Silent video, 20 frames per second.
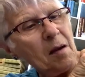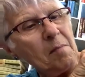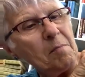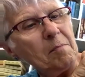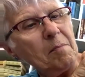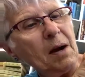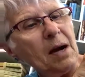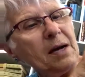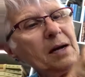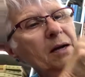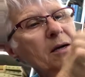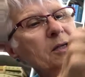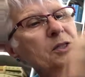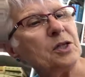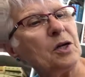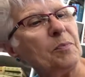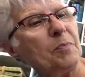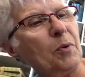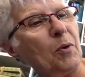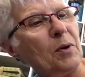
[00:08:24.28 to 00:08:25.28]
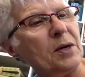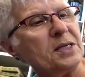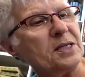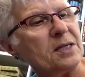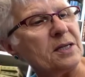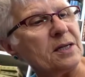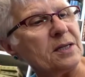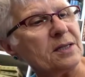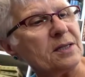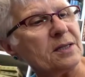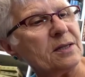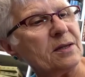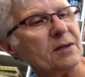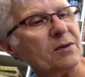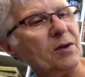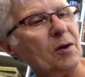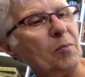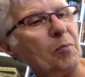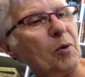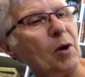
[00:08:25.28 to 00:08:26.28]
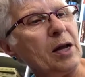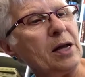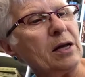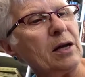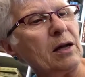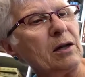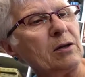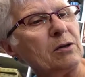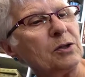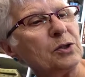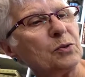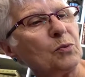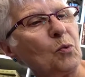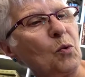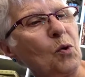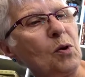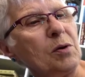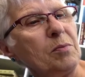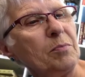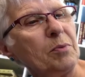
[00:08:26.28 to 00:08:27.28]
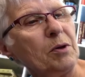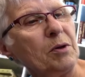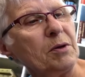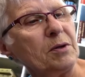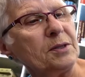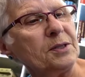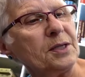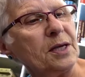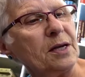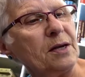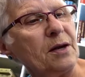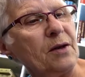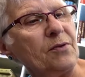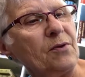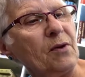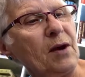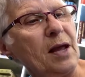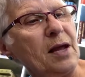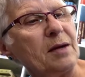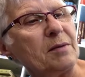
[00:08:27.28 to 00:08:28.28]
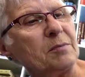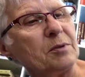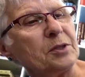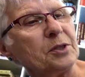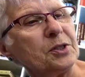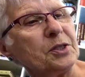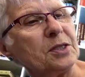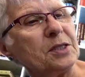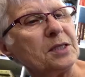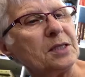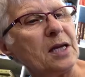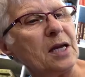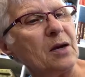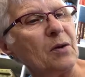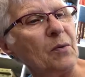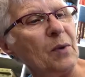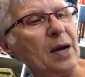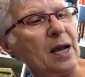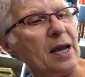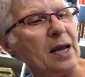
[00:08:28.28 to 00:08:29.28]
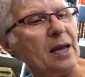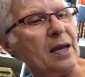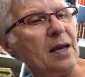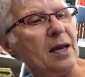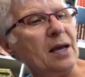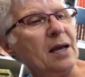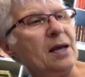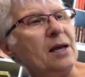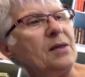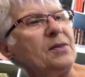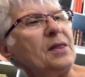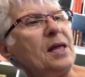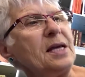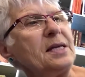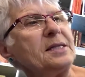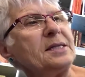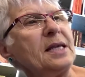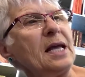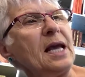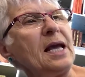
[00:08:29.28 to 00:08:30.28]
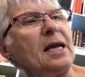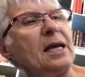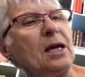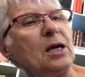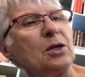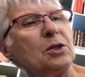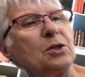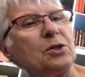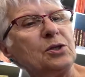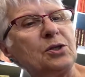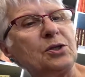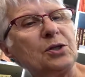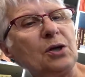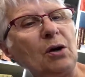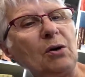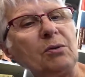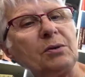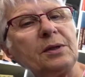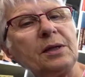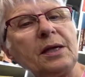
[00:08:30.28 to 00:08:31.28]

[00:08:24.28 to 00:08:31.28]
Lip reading: Monarchs are poisonous. Their bright colors warn birds and other animals to stay away. They say, "Don't